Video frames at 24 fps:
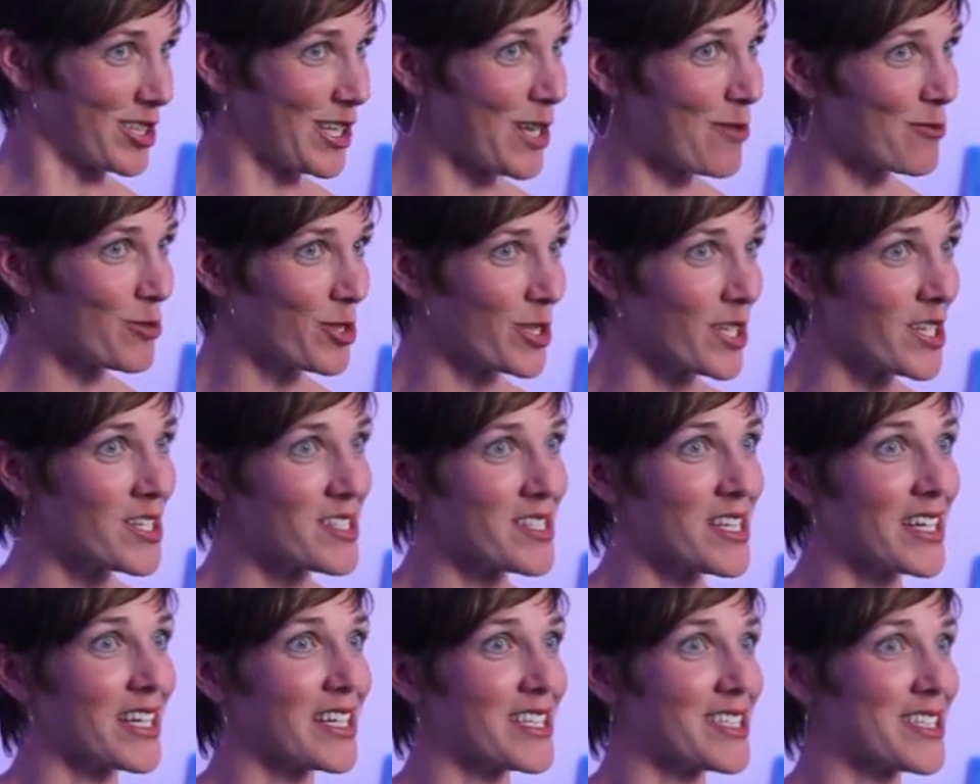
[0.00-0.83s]
level is,
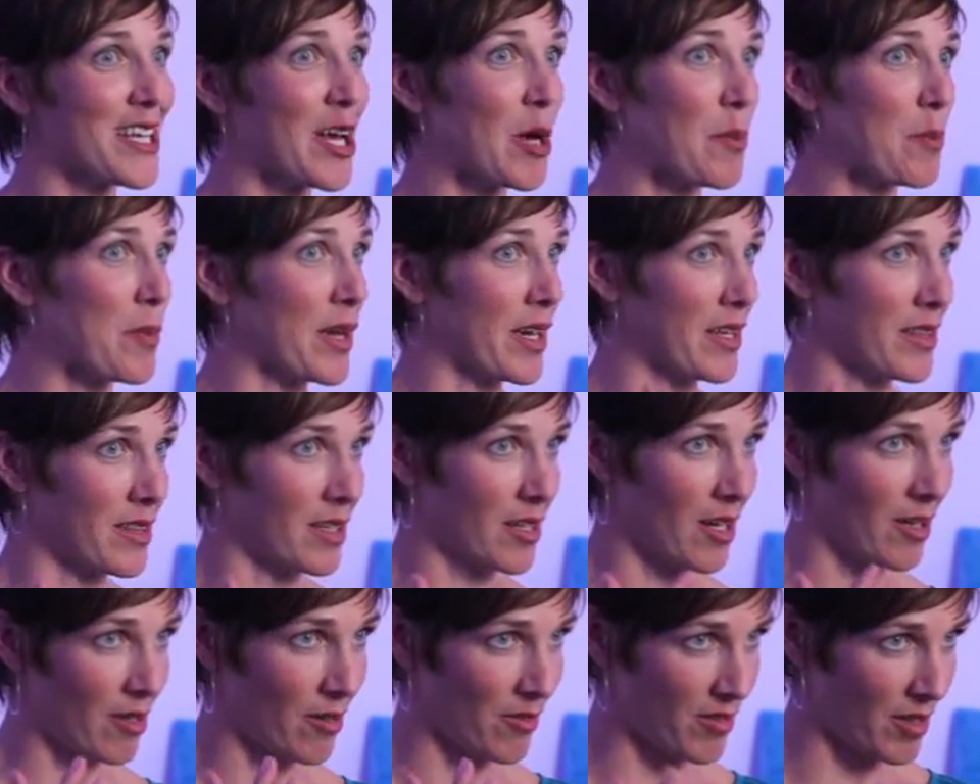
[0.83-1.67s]
they get to help pick the
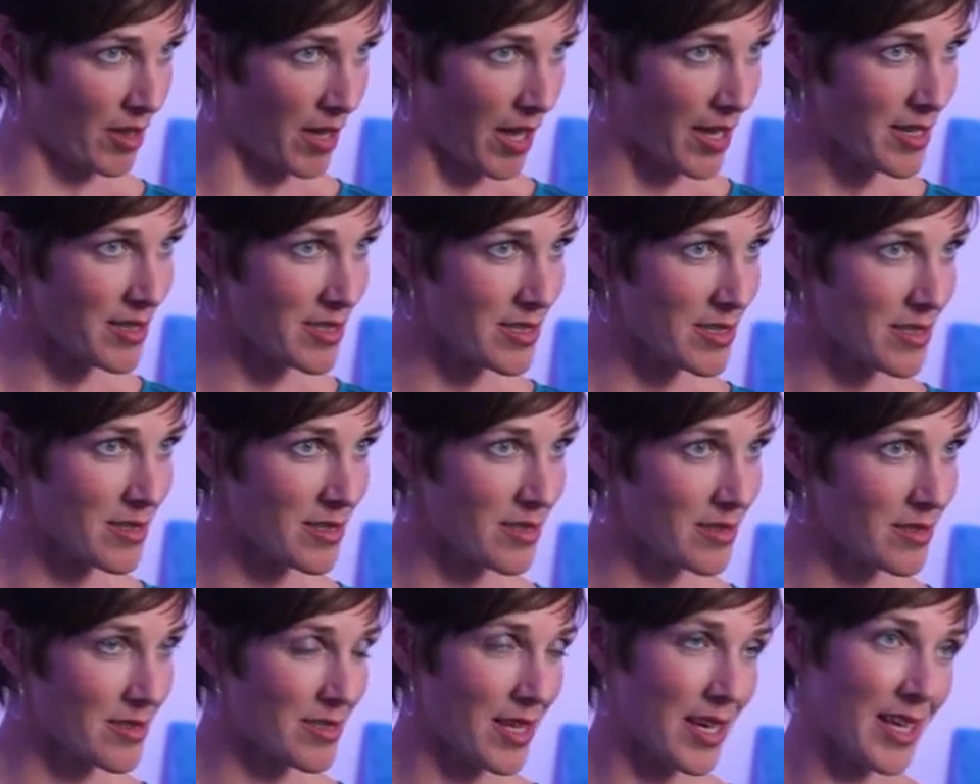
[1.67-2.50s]
color of the lights.
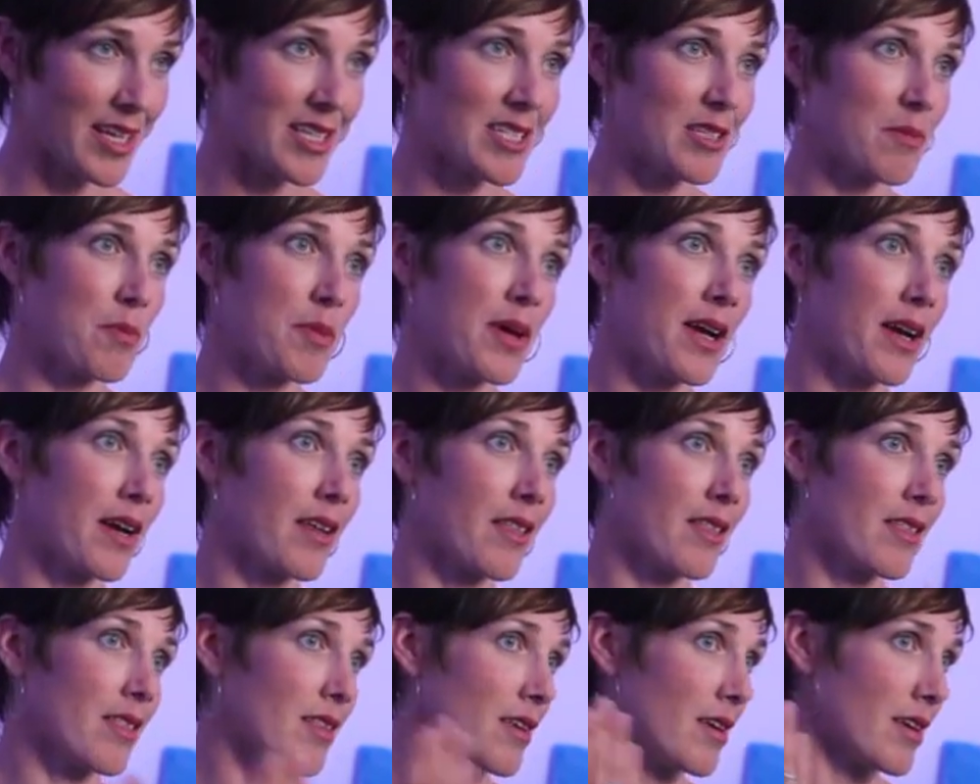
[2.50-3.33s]
They get to
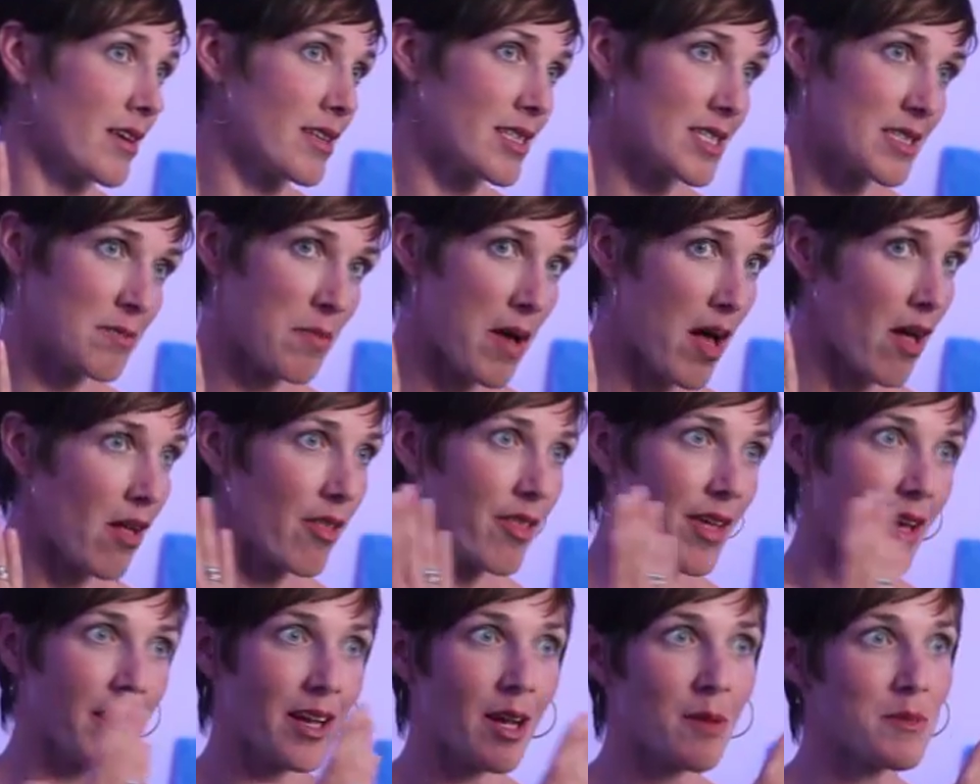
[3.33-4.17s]
pick the smell
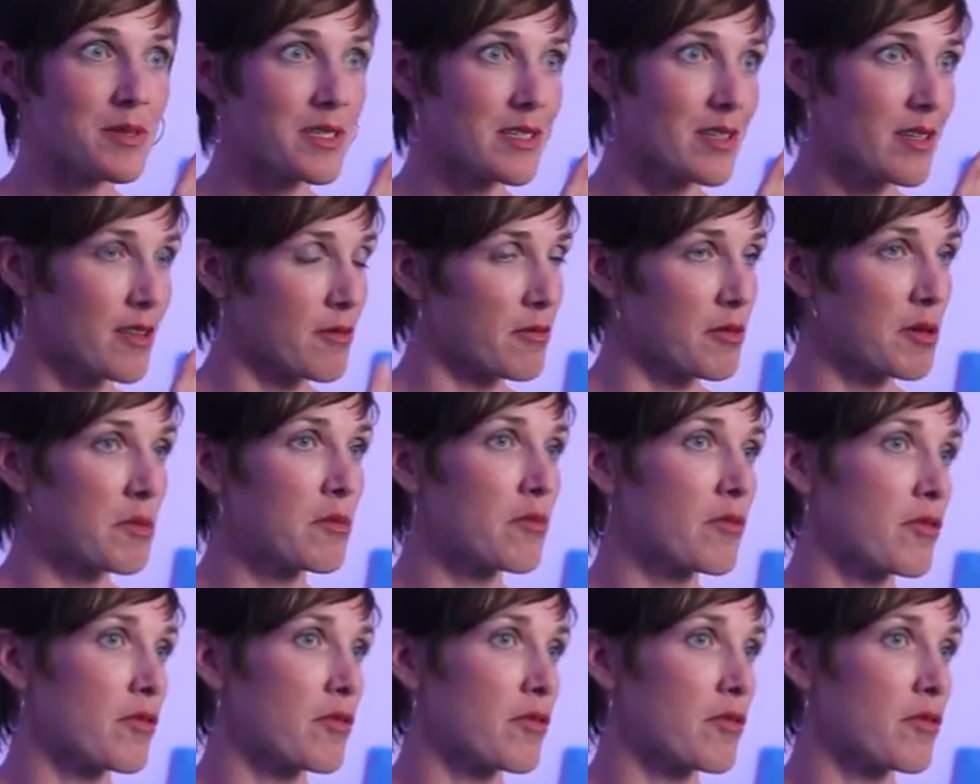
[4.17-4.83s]
that comes into the room